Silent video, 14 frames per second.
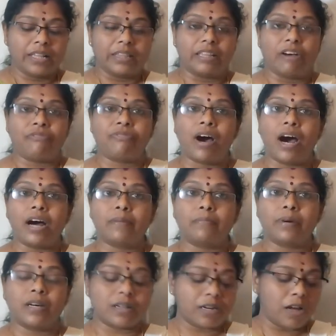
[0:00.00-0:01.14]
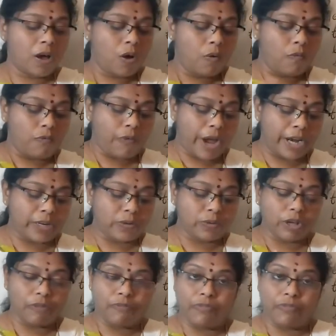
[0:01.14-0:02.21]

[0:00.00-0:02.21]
the farmer went to the